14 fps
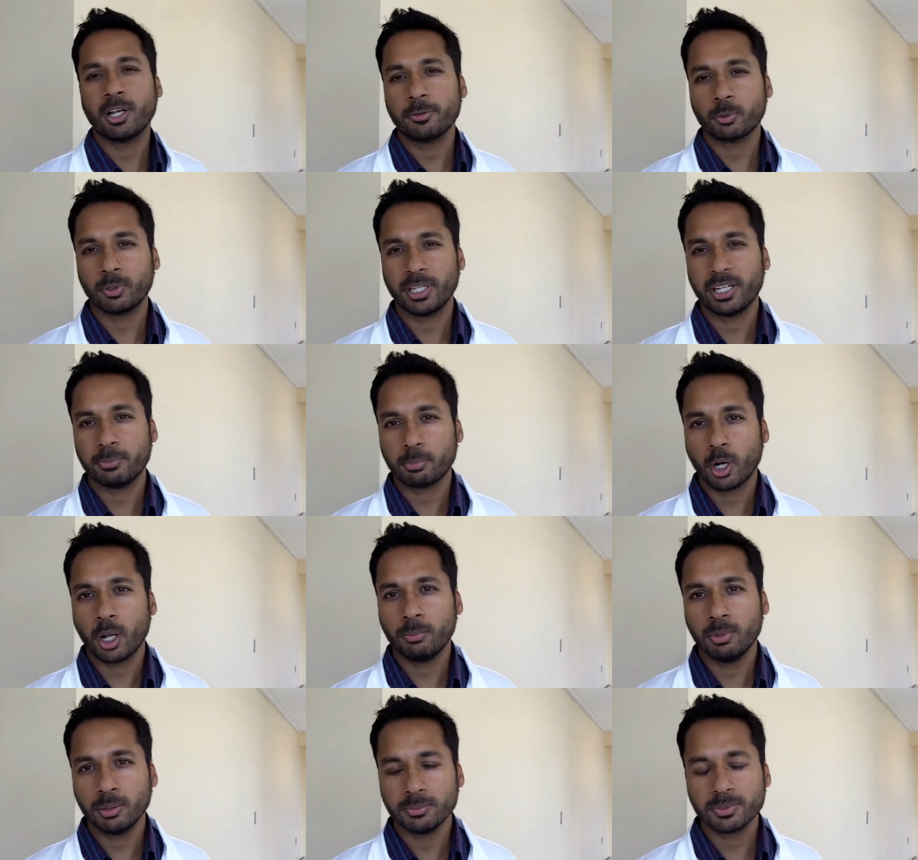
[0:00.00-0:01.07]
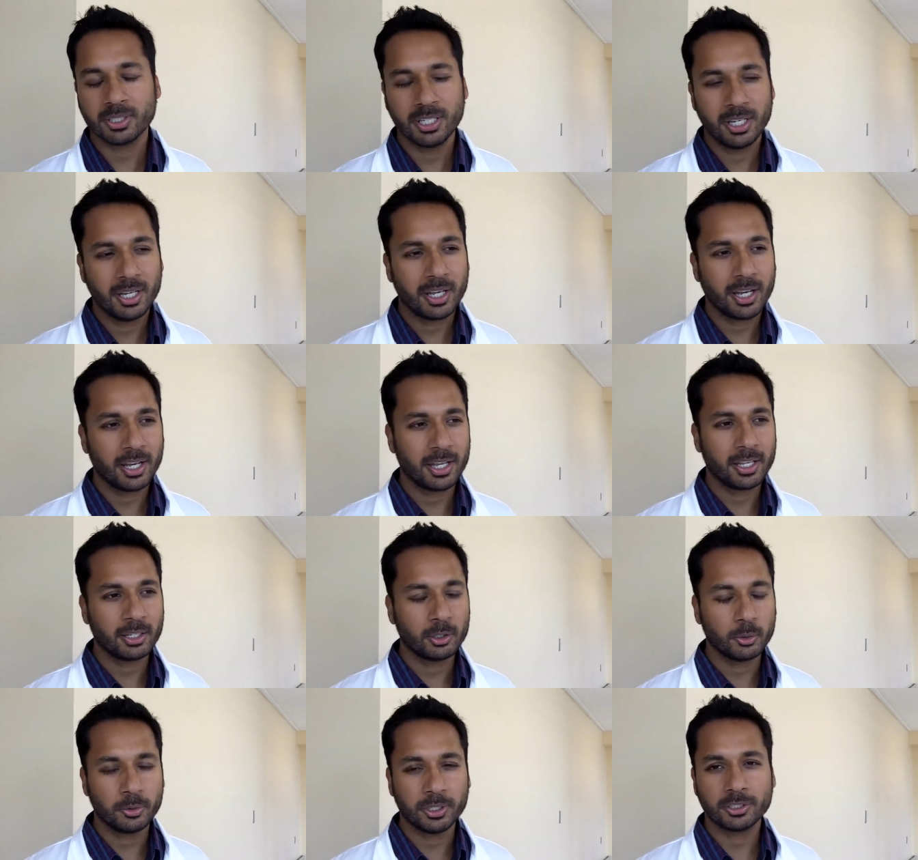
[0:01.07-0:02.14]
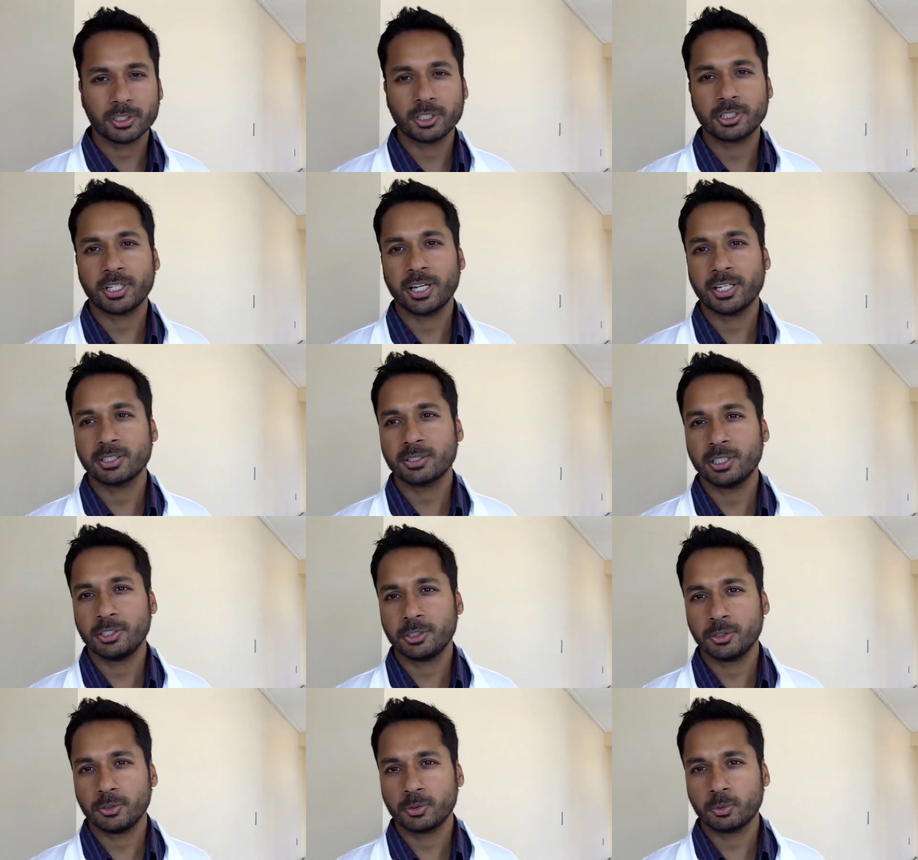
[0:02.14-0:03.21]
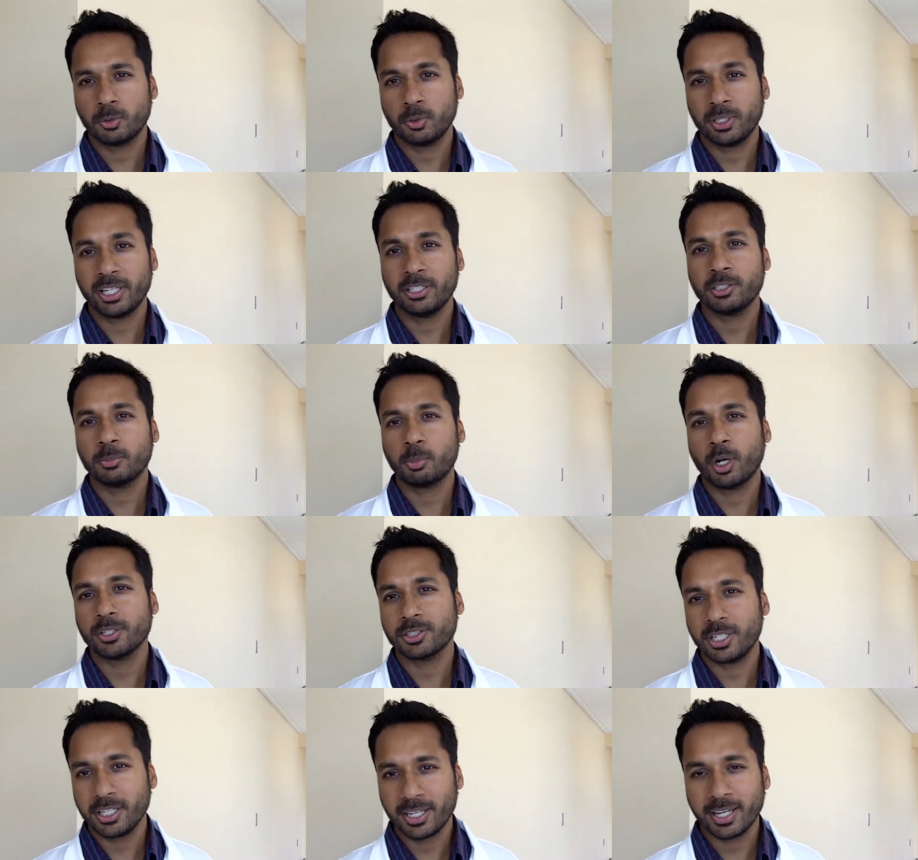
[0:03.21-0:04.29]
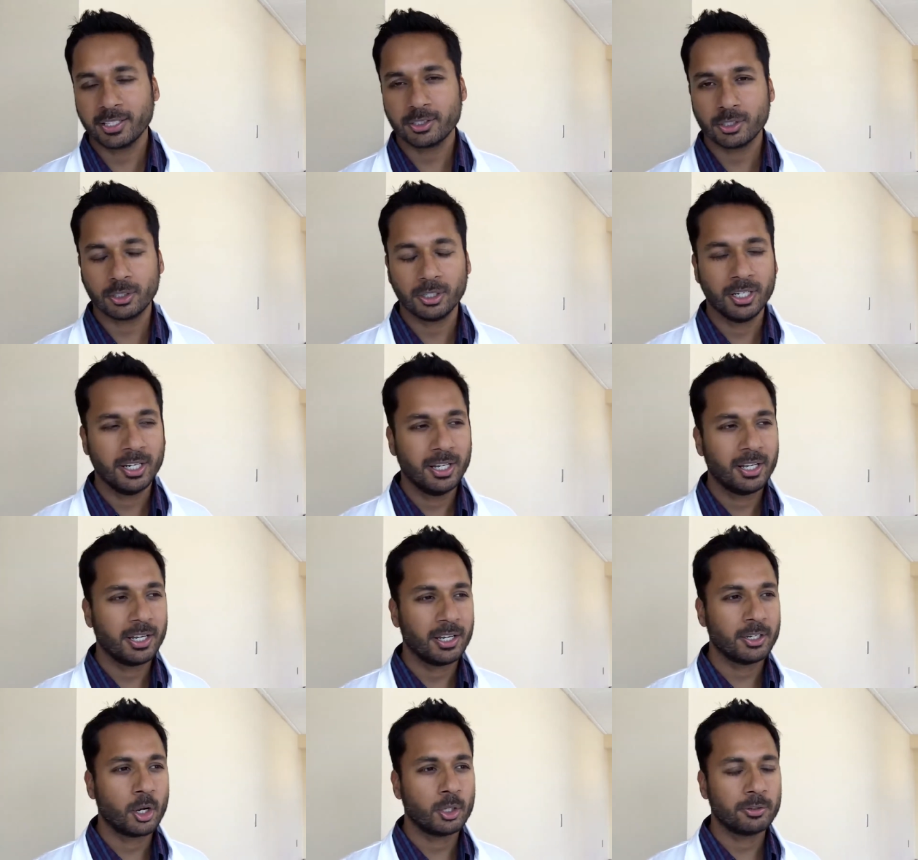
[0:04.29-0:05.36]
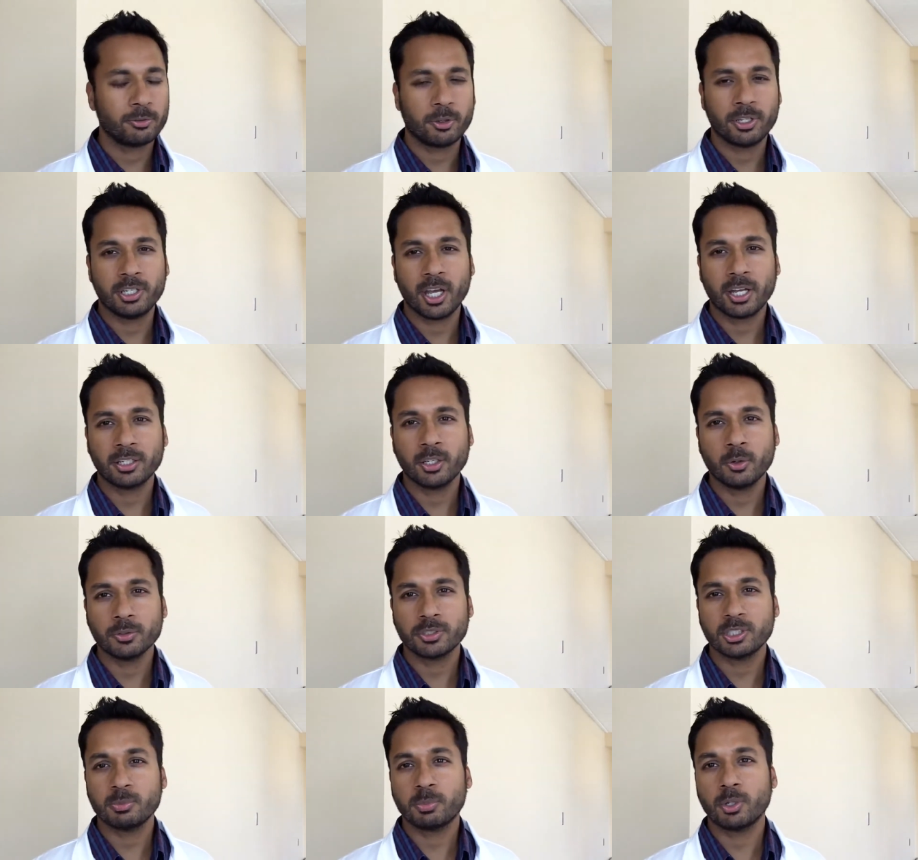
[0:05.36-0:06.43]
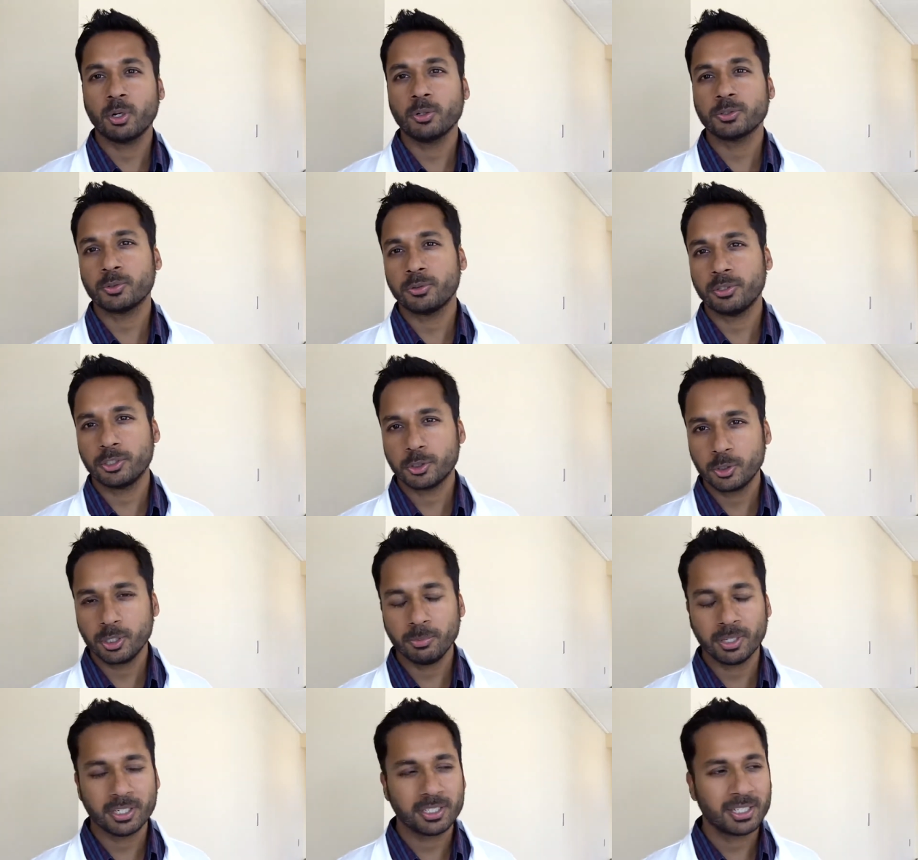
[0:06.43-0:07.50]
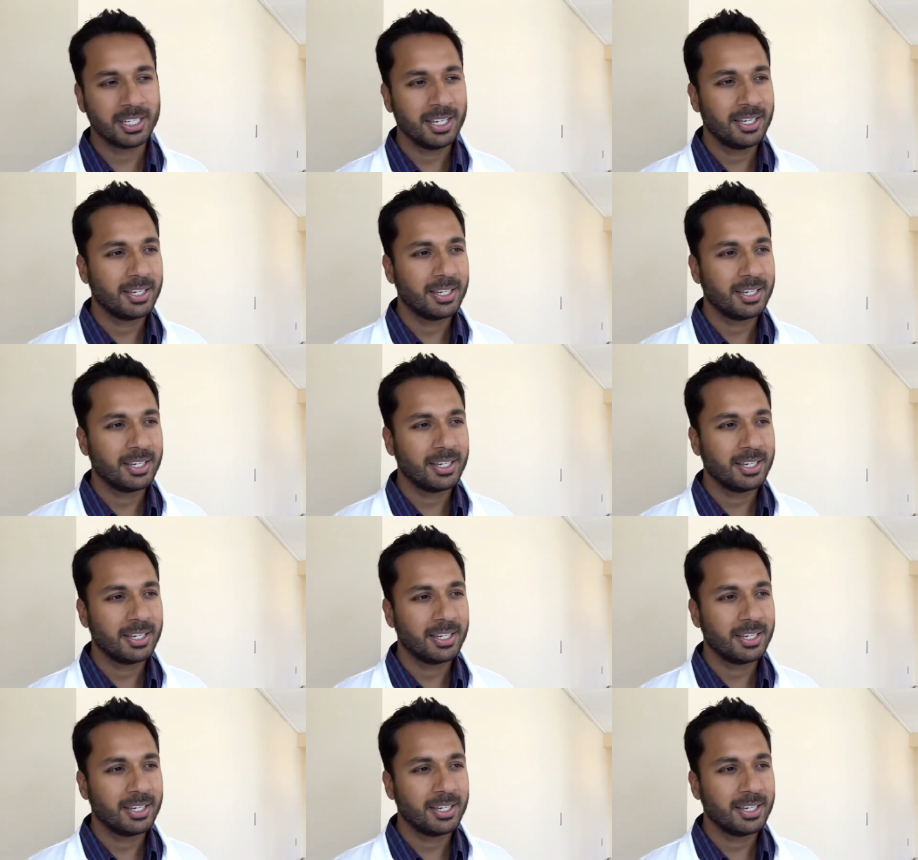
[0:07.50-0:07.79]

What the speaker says: health-related problems, including such as issues related to prostate cancer, not only for the diagnosis, but also the treatment.